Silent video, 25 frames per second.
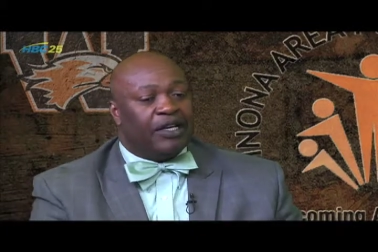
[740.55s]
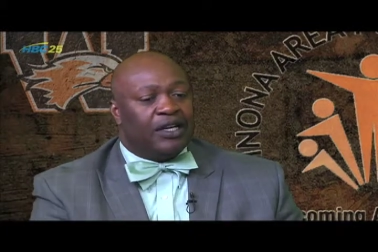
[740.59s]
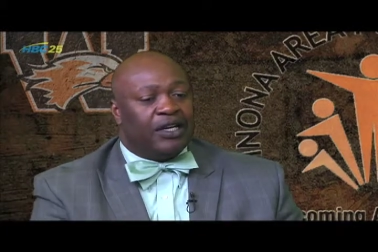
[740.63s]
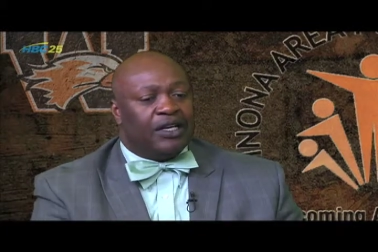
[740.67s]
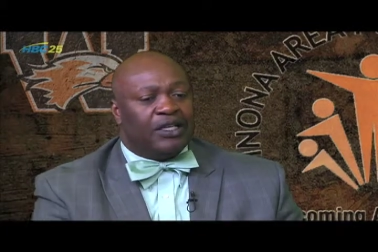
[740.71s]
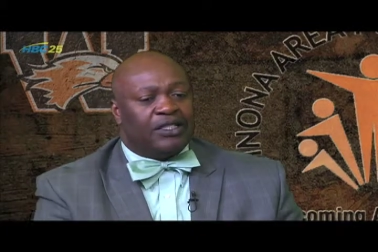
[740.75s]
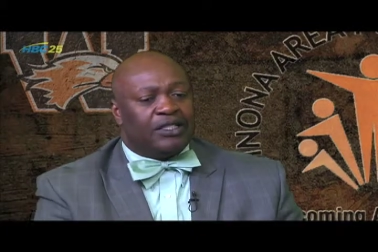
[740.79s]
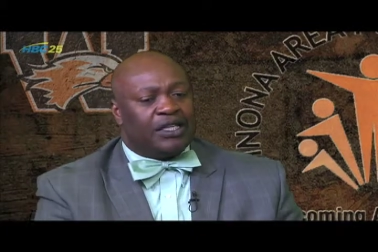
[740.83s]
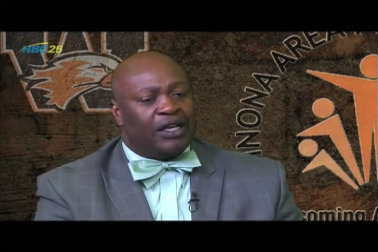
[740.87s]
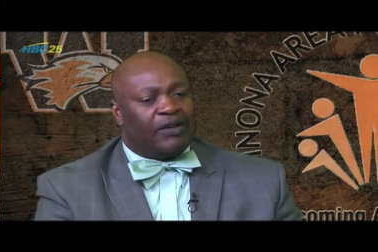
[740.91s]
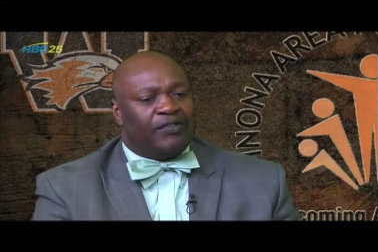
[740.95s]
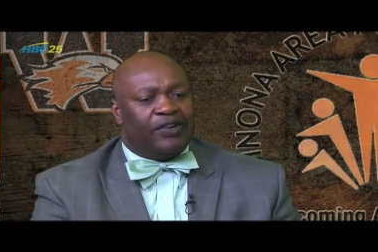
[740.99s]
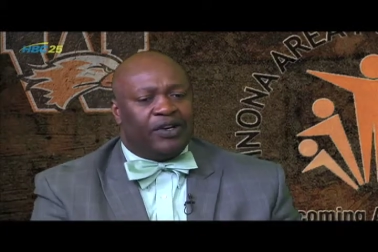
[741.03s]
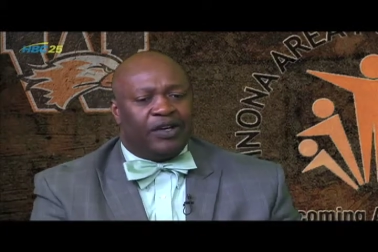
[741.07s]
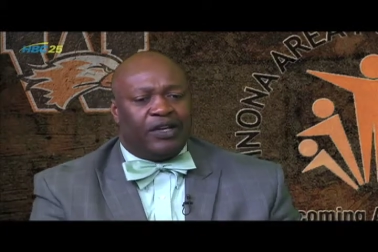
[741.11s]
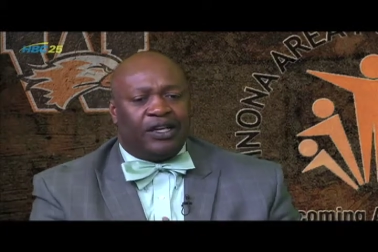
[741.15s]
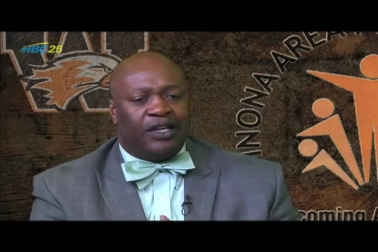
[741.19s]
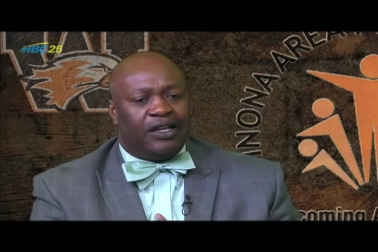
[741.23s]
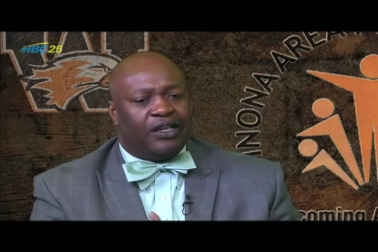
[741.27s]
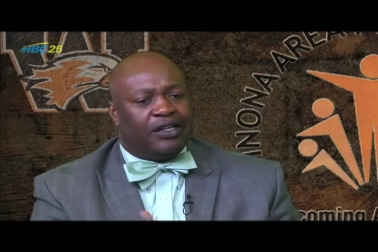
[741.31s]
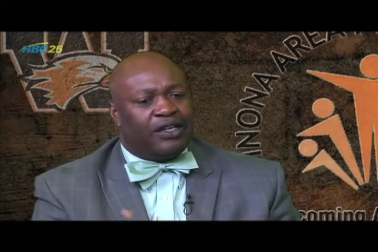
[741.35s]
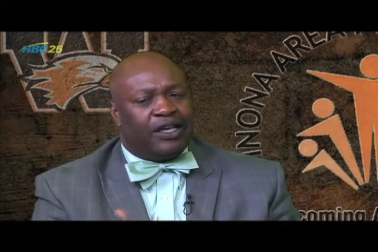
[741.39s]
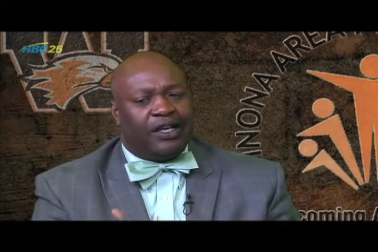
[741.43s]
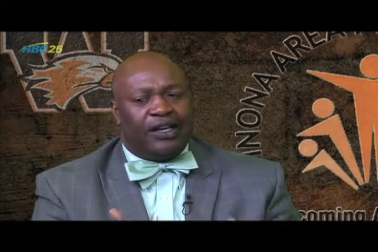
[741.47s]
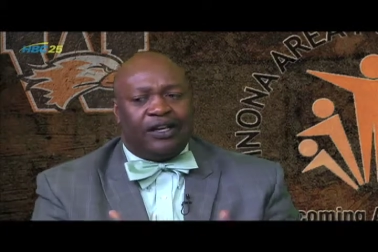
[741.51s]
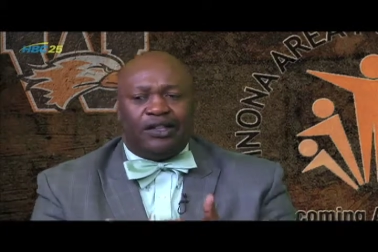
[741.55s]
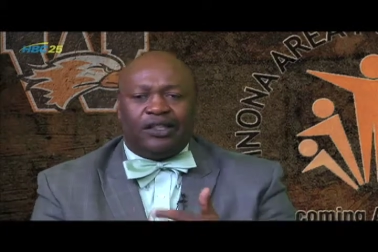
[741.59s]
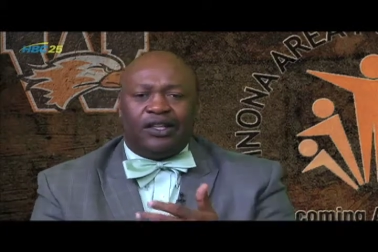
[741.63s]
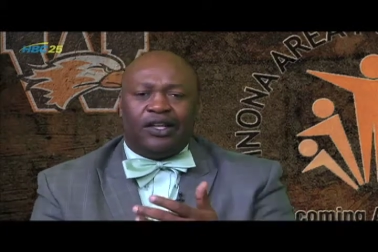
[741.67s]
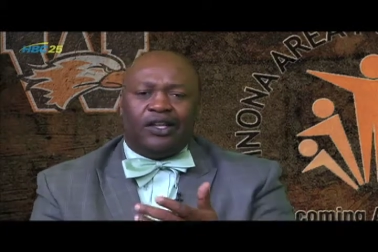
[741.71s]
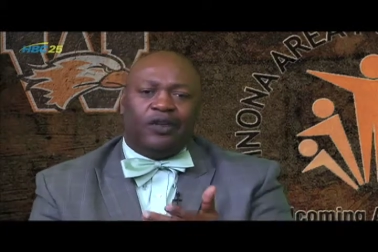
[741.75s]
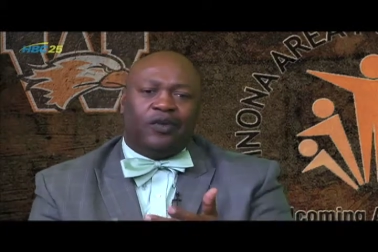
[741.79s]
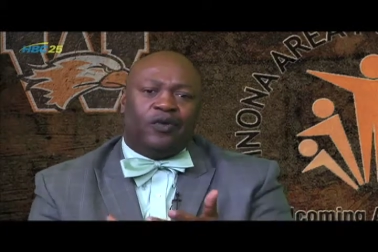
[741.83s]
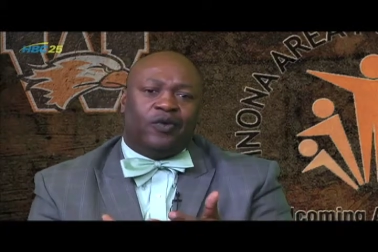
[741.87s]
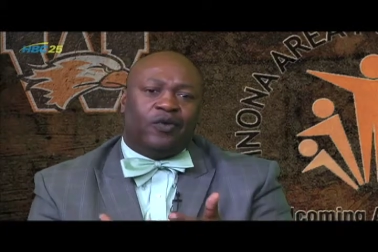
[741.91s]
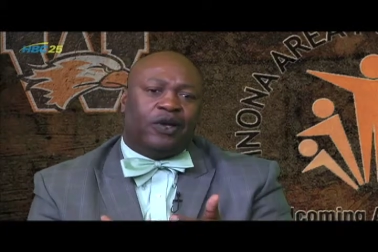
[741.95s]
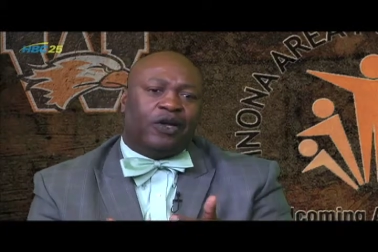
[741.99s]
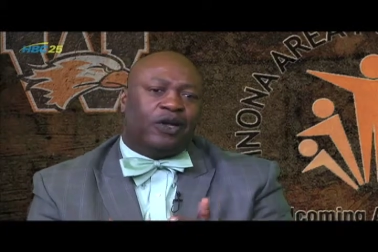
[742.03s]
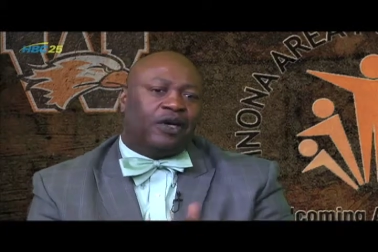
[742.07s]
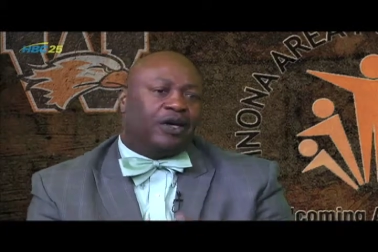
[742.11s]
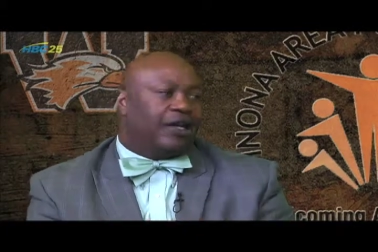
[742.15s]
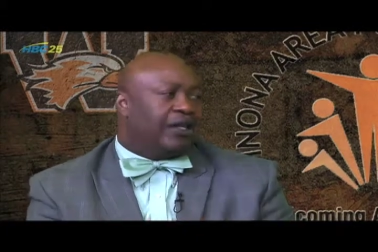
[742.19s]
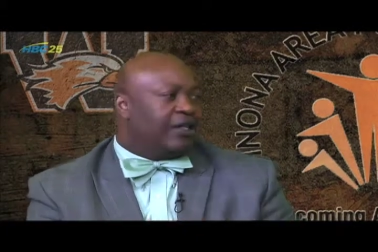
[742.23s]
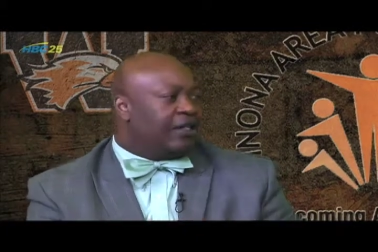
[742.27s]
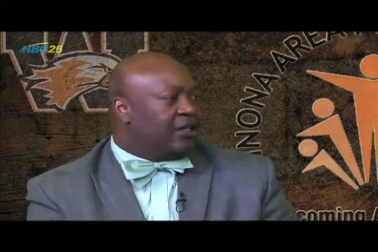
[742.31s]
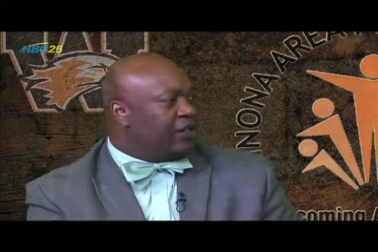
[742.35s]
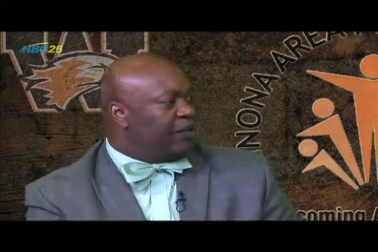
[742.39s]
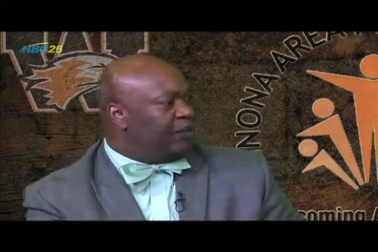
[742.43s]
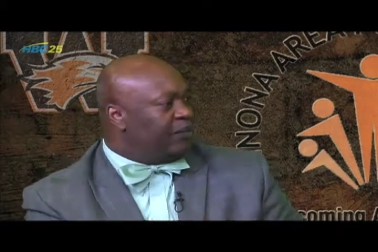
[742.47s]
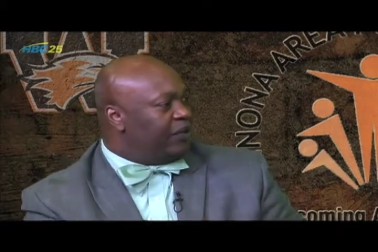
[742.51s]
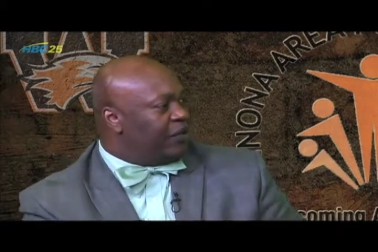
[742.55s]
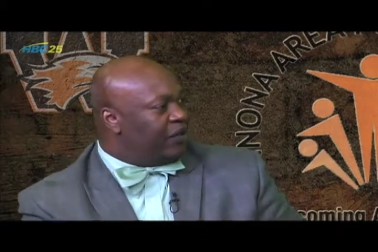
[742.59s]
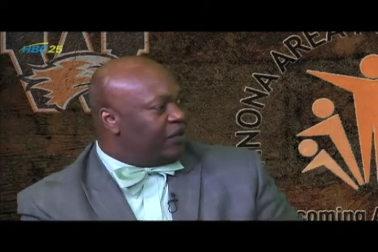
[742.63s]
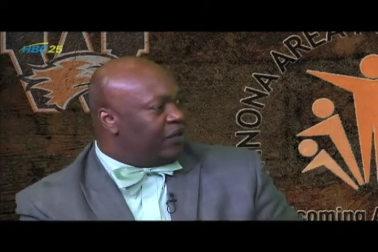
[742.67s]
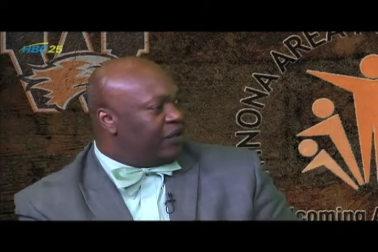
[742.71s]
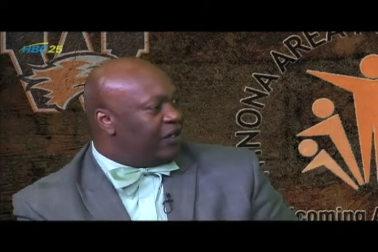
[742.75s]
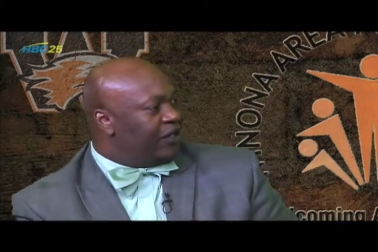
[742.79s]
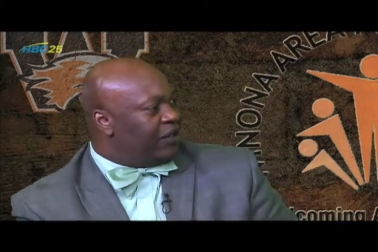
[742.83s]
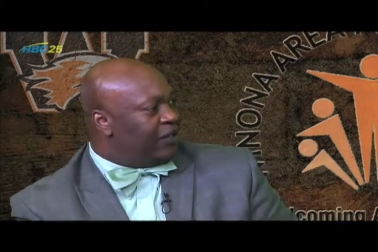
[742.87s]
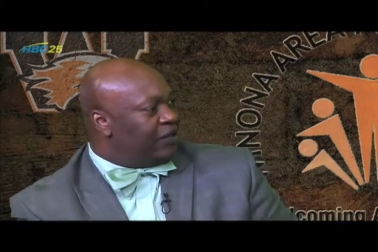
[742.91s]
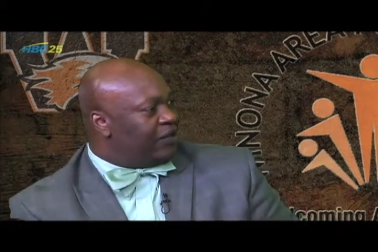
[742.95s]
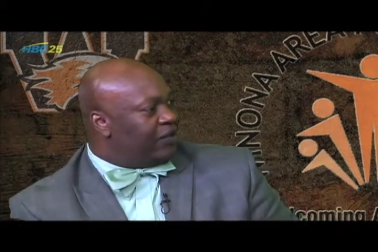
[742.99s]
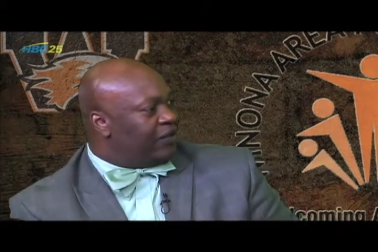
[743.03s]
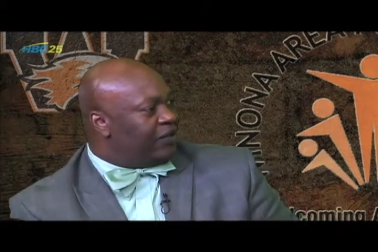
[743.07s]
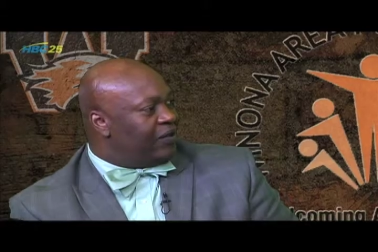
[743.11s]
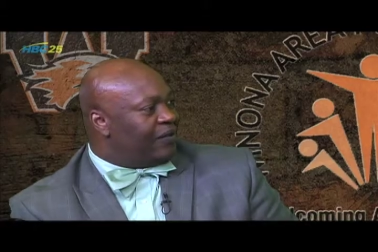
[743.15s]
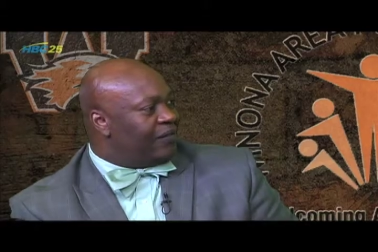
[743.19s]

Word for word: Stephanie, anything you want to let the community know?